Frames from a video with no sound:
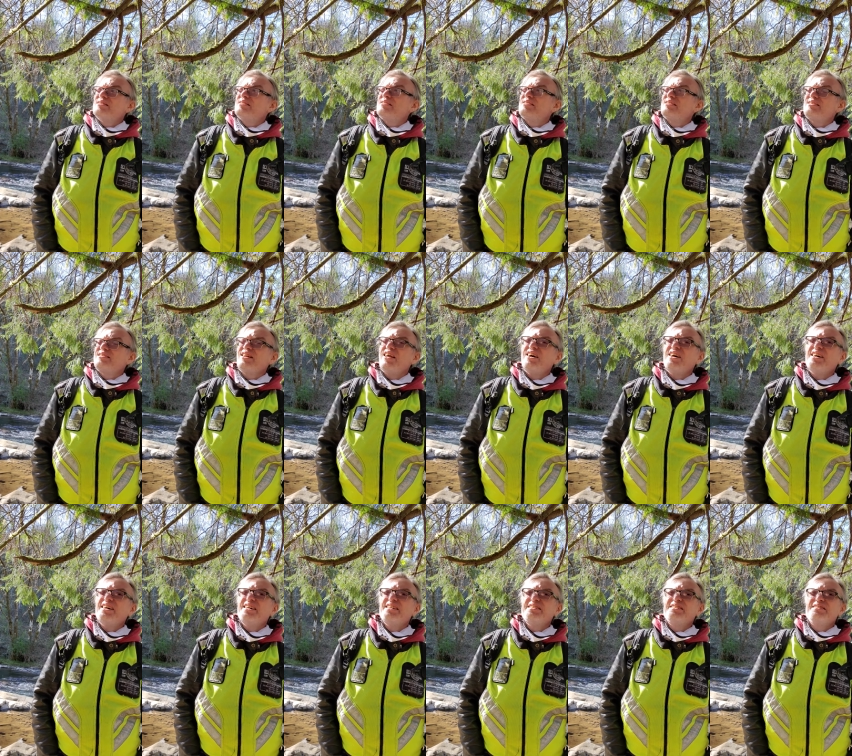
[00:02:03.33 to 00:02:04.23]

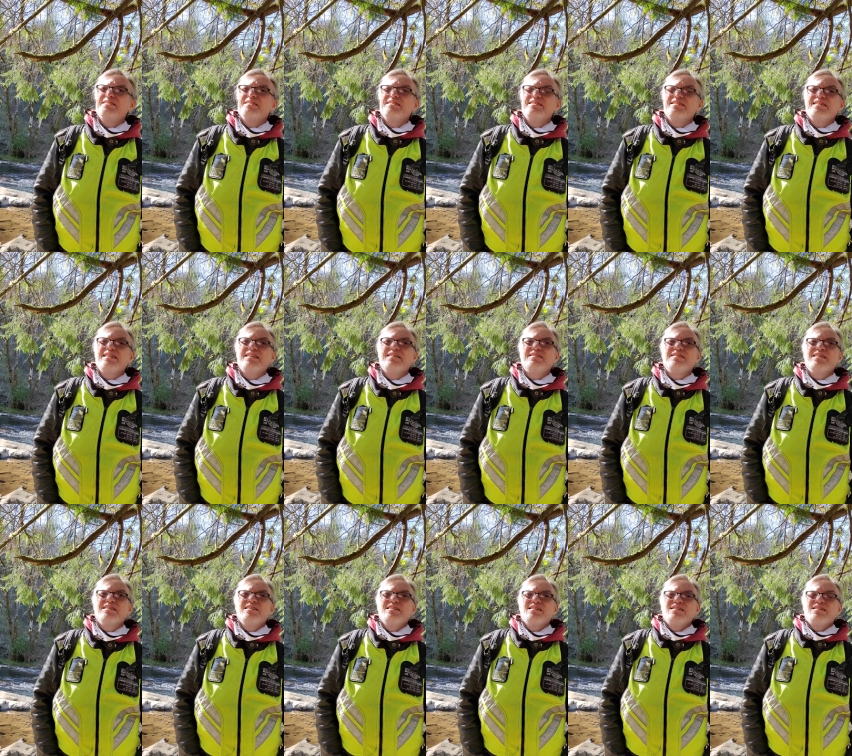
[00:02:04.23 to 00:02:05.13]
slide and, and
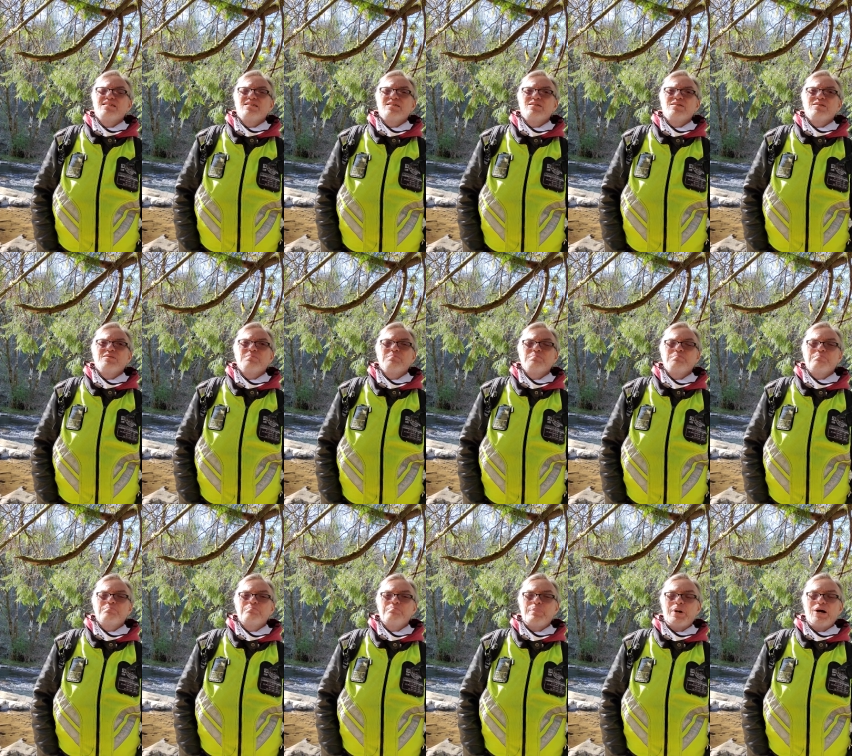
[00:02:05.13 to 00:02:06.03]

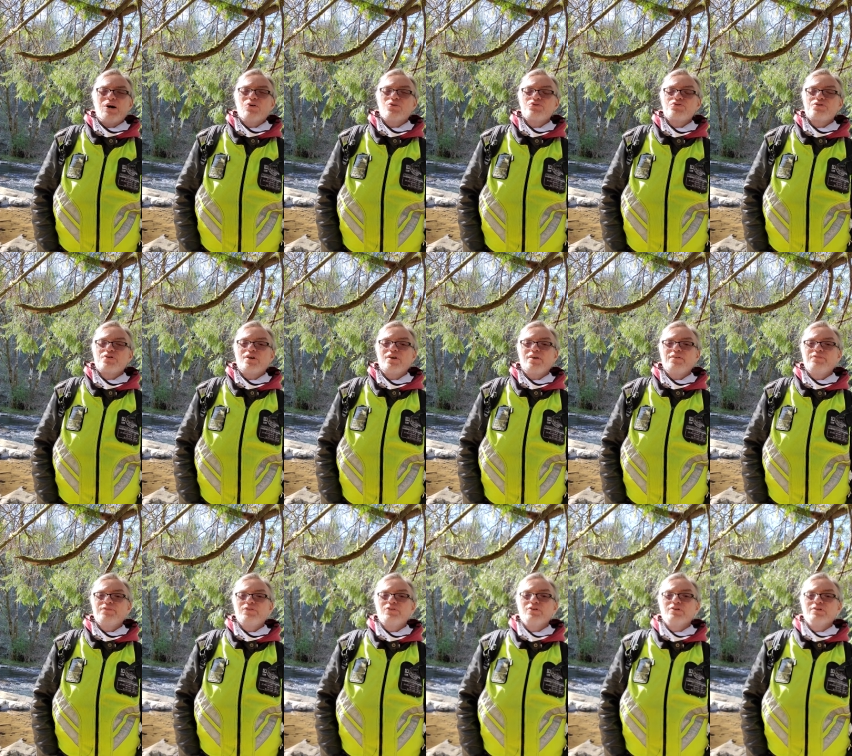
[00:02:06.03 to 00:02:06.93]
bounce off
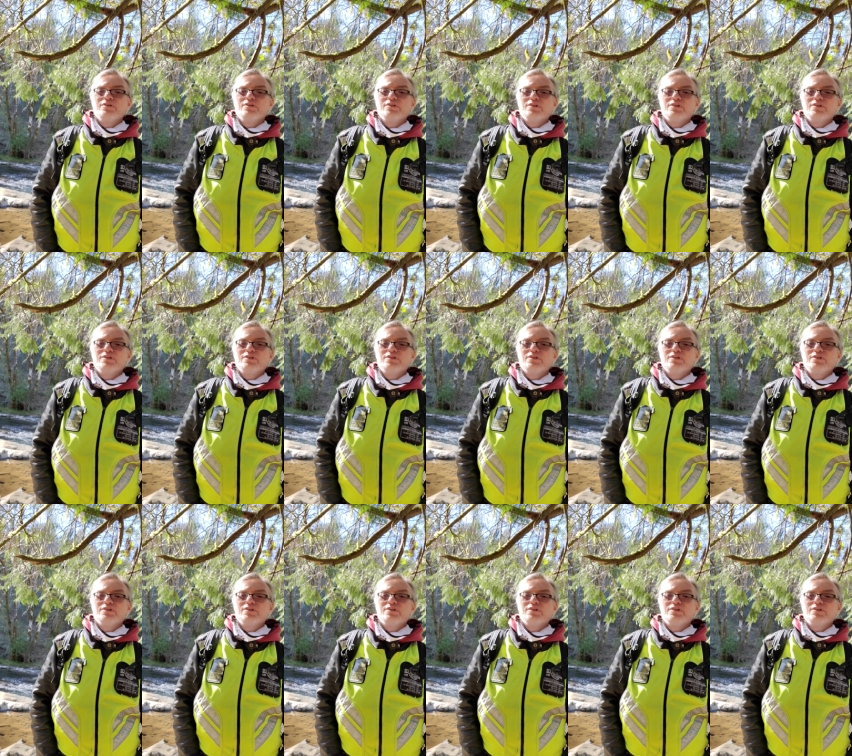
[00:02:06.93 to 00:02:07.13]
the,